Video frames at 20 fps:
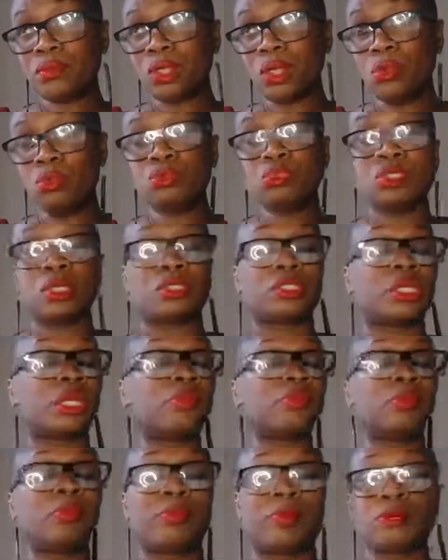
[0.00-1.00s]
also to
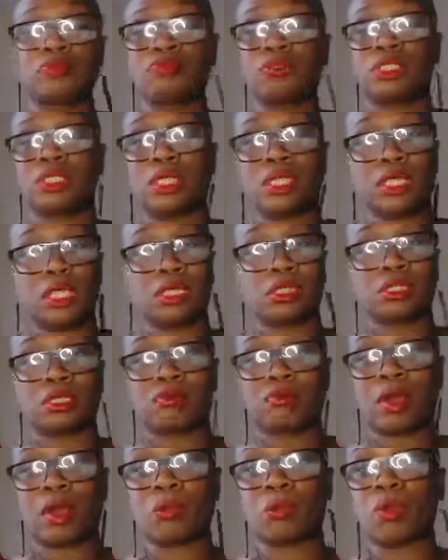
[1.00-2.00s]
help you build resilience
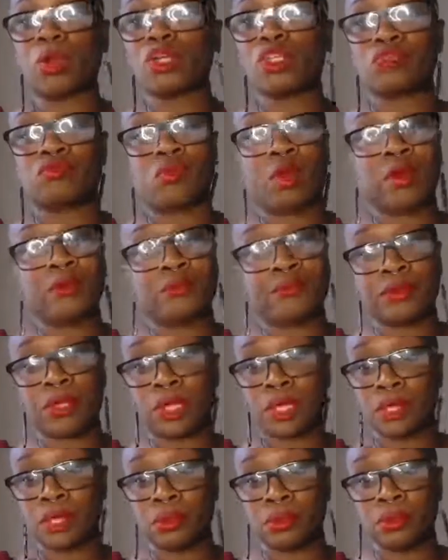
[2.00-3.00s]
around what is right for
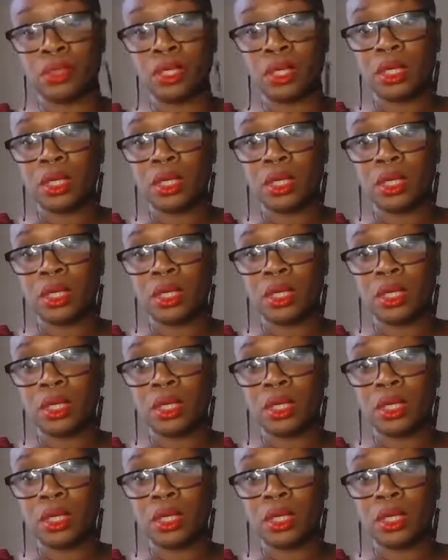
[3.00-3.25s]
you,